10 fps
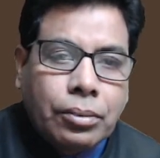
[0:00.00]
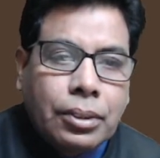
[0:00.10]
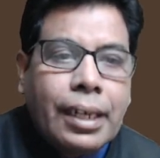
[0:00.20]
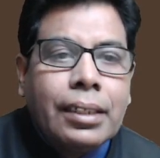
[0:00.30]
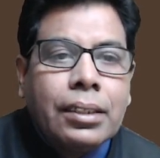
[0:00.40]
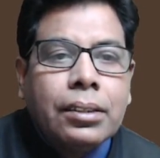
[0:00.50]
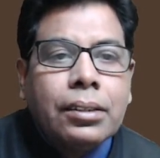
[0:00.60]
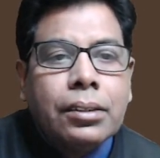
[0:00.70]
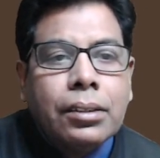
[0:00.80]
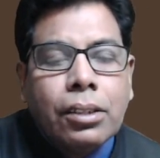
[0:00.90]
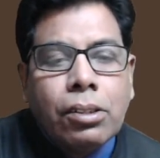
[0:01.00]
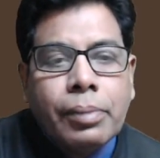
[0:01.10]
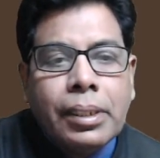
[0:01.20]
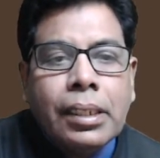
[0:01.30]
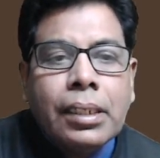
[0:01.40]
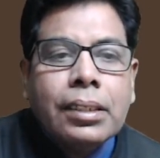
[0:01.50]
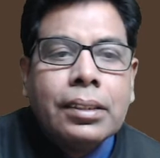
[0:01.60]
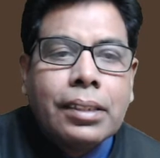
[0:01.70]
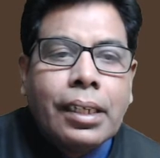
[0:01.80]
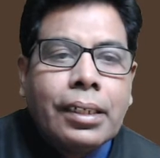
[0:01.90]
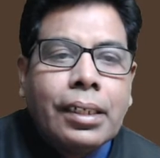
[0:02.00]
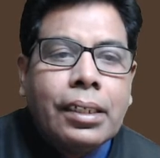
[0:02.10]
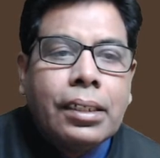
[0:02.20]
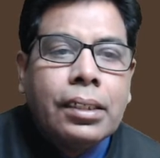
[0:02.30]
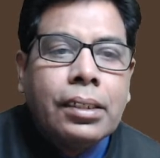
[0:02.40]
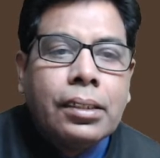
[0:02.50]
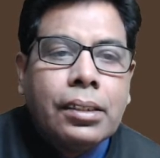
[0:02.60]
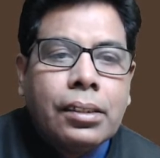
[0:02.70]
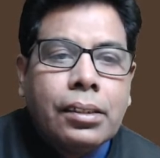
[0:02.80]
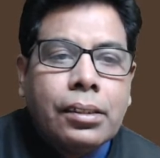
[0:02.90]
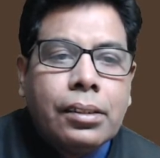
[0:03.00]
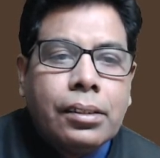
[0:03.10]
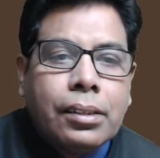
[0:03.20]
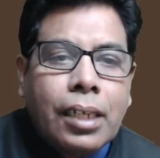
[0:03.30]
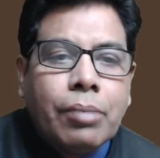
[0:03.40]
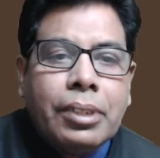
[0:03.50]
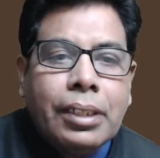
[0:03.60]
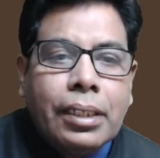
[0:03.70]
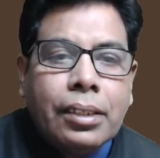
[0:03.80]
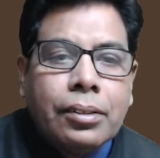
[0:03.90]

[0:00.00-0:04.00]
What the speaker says: and there will be slightly time delay.